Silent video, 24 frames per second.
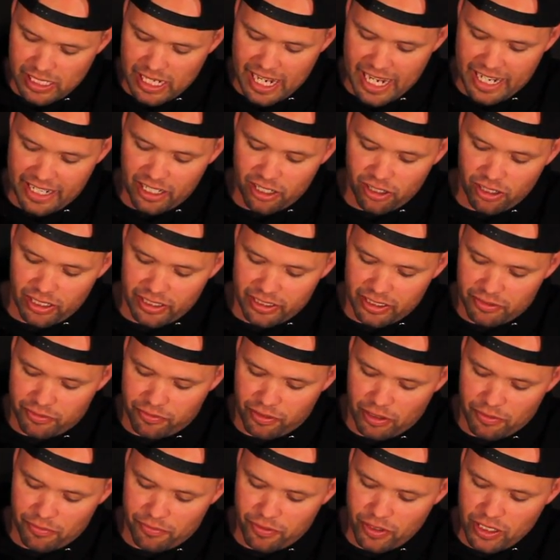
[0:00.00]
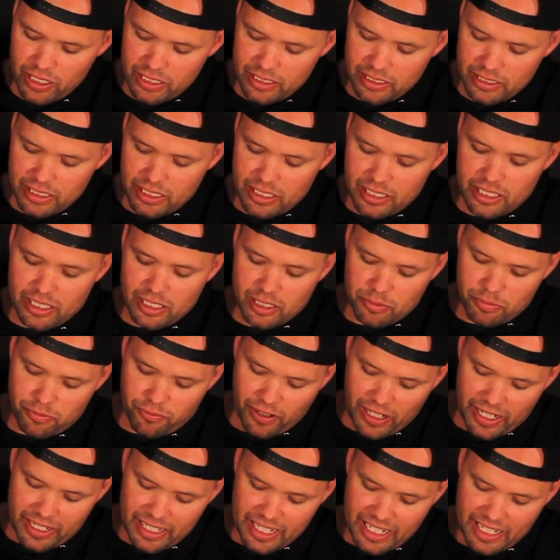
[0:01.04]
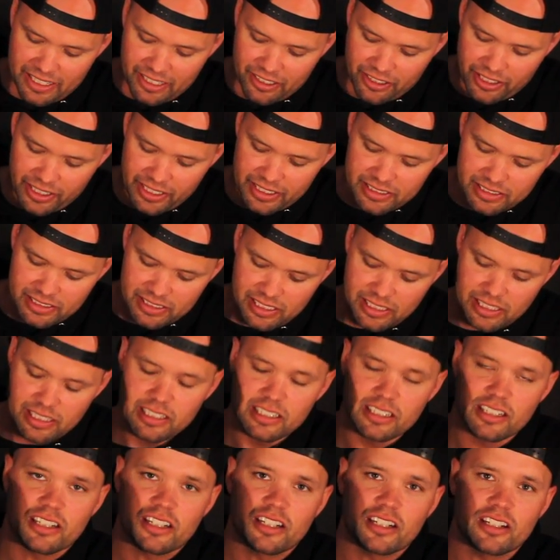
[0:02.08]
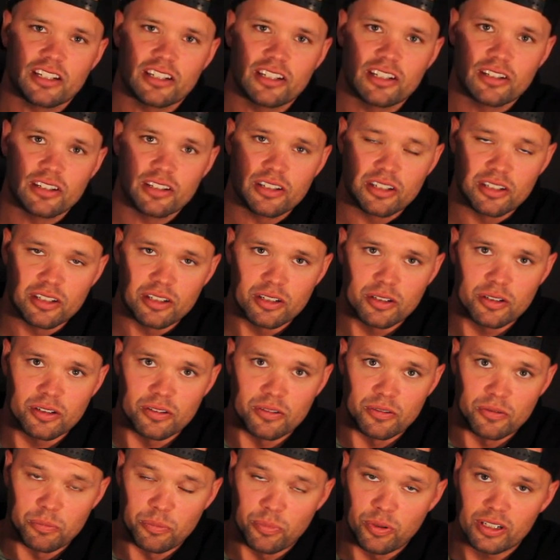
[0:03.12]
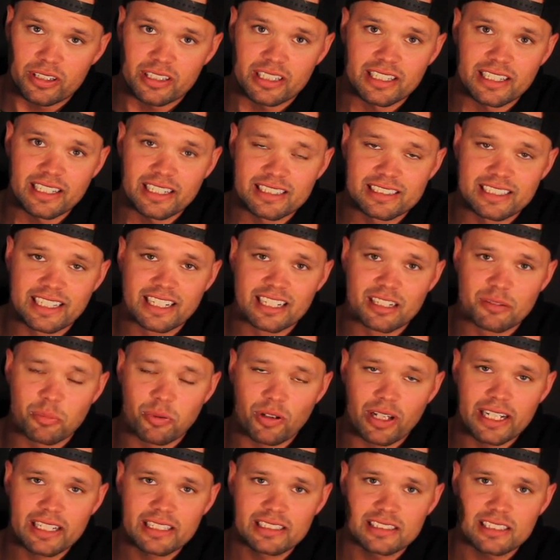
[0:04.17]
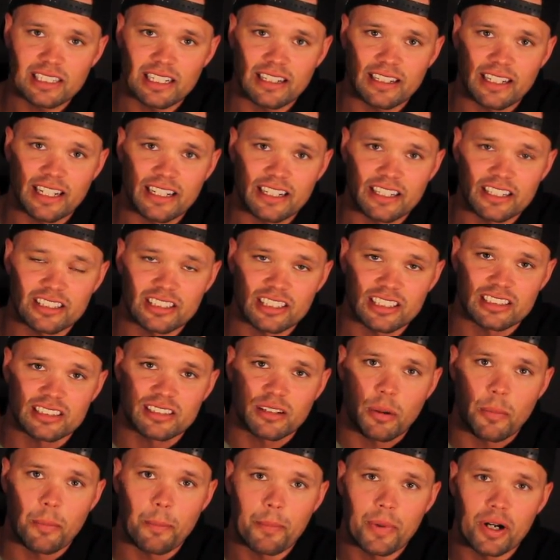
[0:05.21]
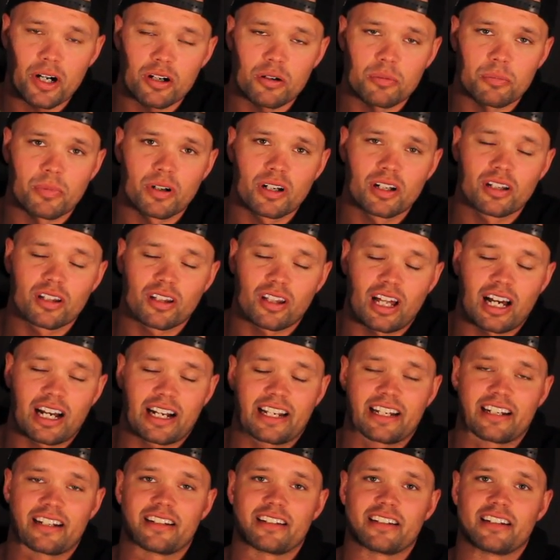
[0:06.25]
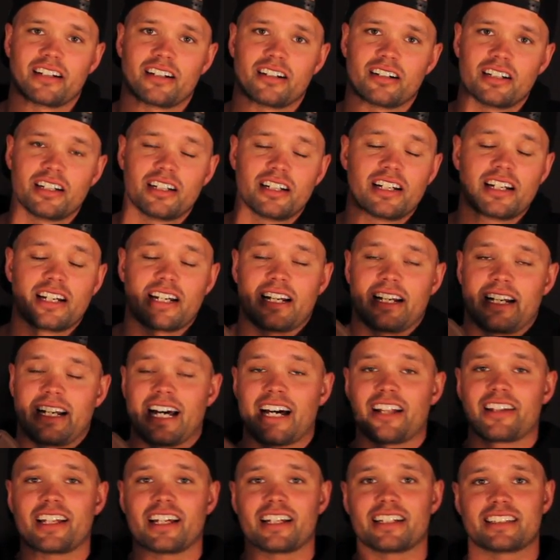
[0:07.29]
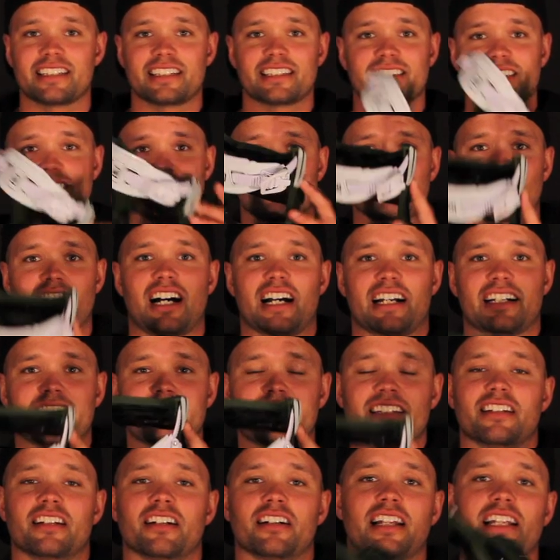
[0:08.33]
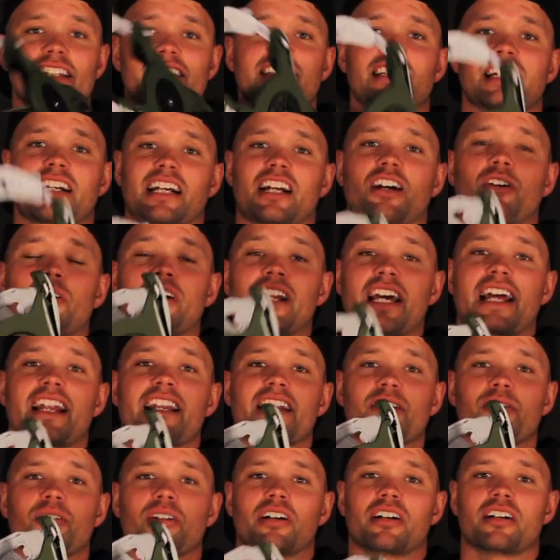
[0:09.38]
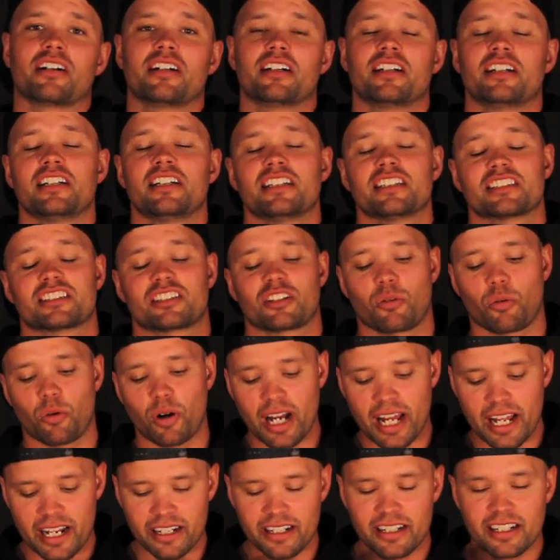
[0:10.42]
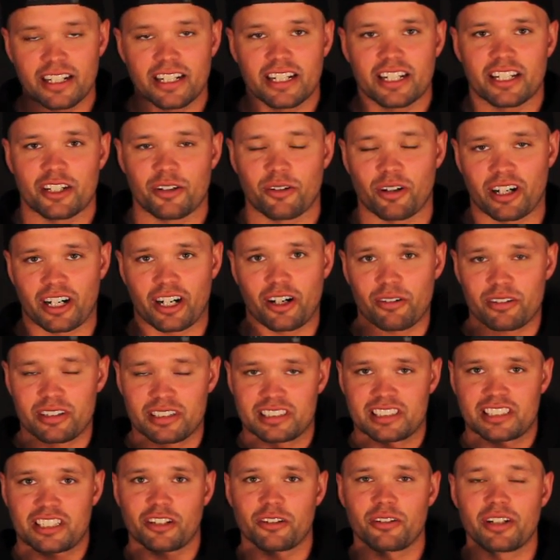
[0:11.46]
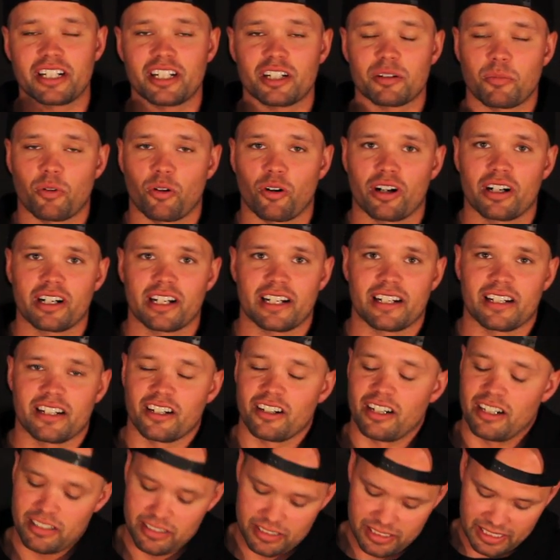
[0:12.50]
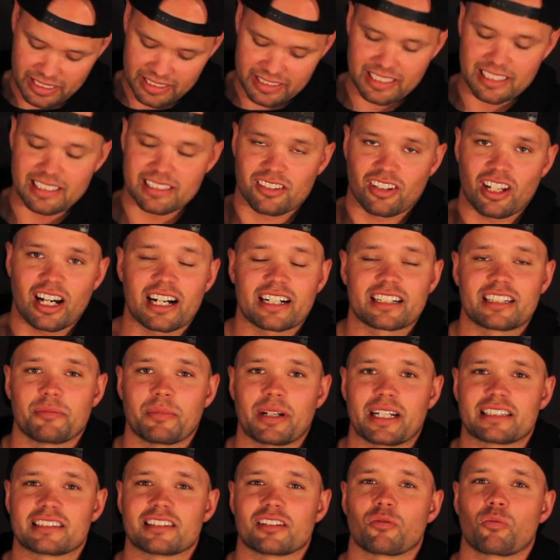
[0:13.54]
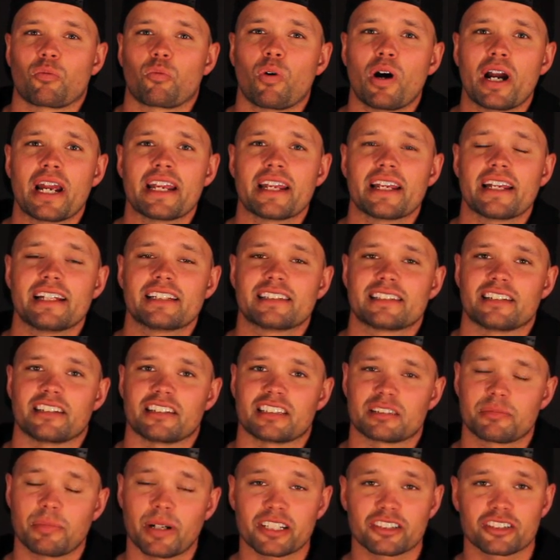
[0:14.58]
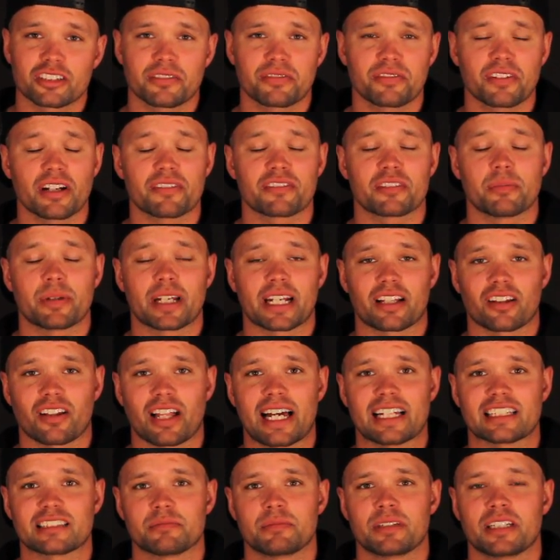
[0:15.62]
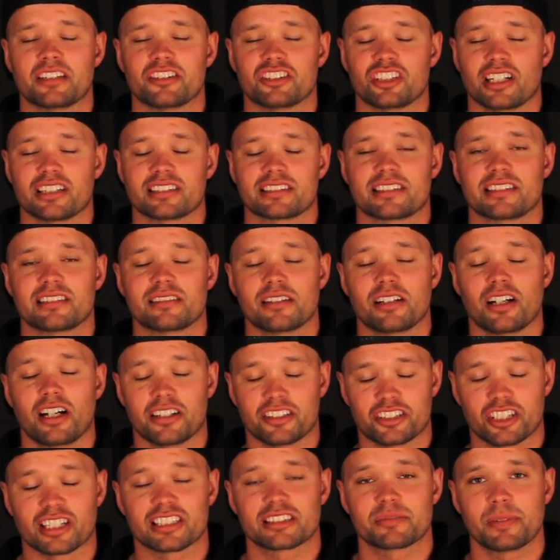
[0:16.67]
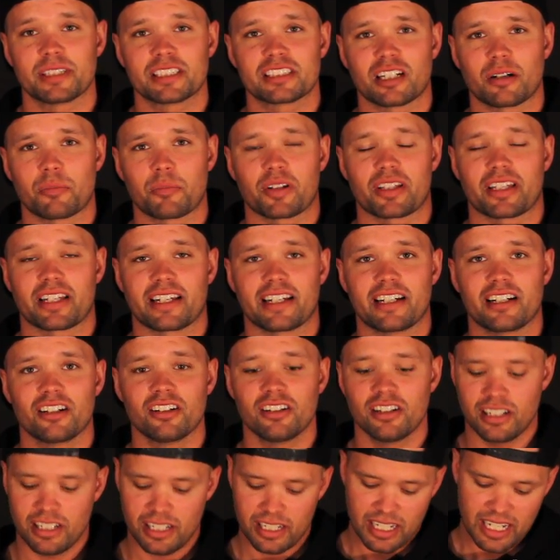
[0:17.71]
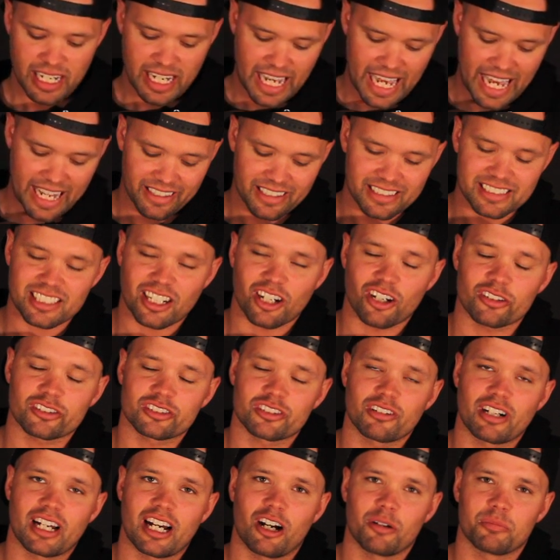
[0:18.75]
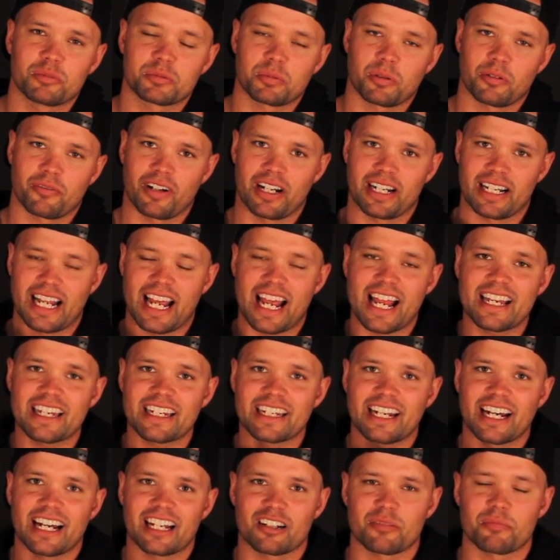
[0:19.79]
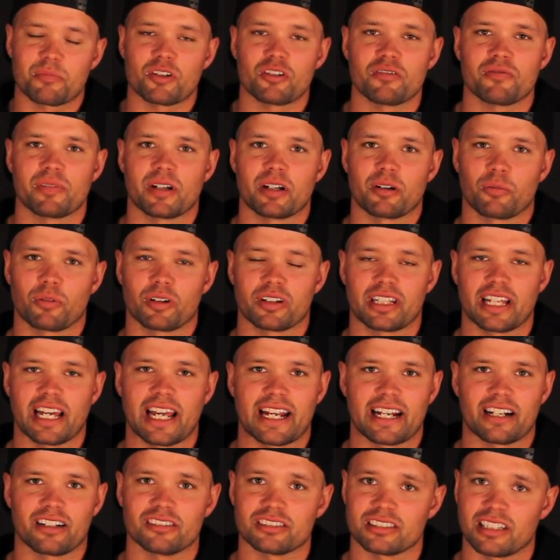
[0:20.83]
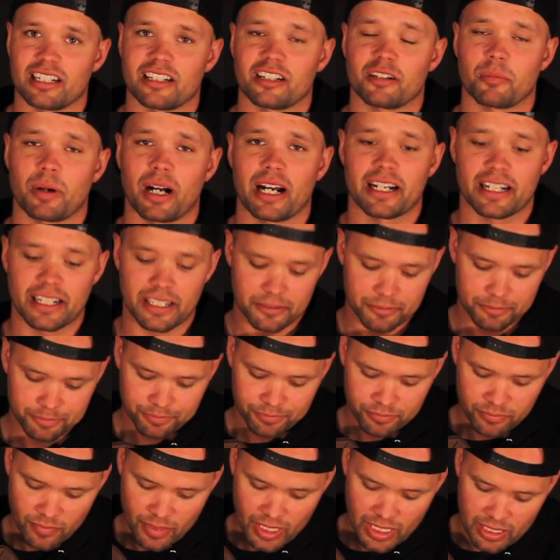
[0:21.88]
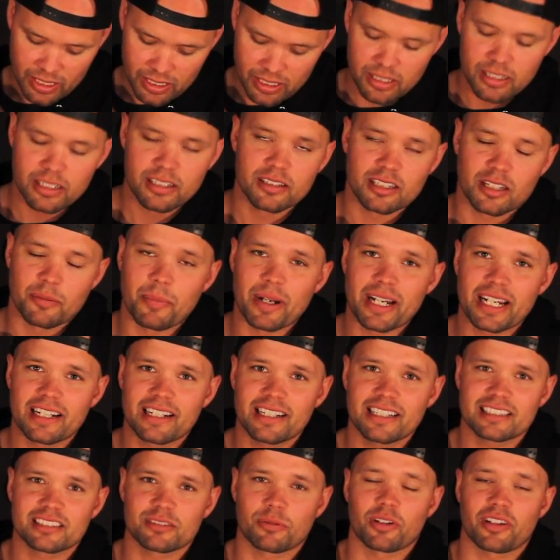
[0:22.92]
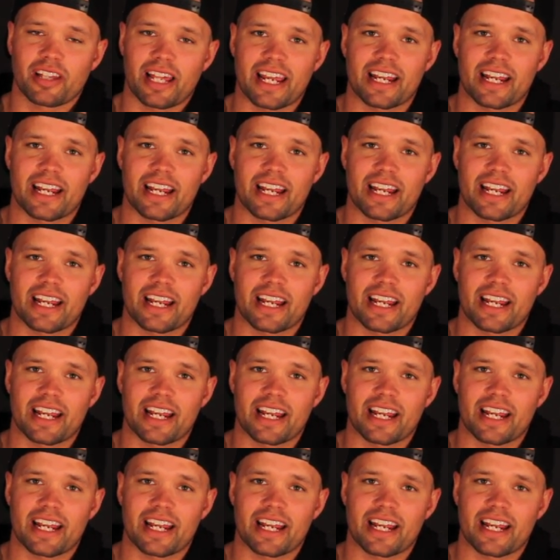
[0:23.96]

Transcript: angle on your front foot, you find 9 degrees, you put the disc into place, and then you just, boom, lock it in there. Now that disc is locked in there, that's not going anywhere. So when you are going to screw in your board and your disc is locked, it makes it way easier, especially if you have to make last minute adjustments up at the hill. And this also helps prevent any kind of movement with the angles on your binding. The mini disc with